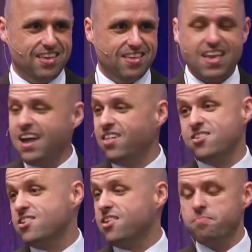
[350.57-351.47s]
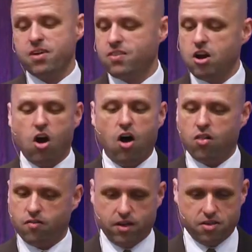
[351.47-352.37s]
Silence is something that
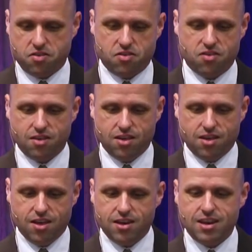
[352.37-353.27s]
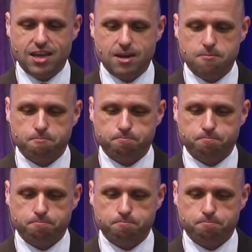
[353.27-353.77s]
all of us need.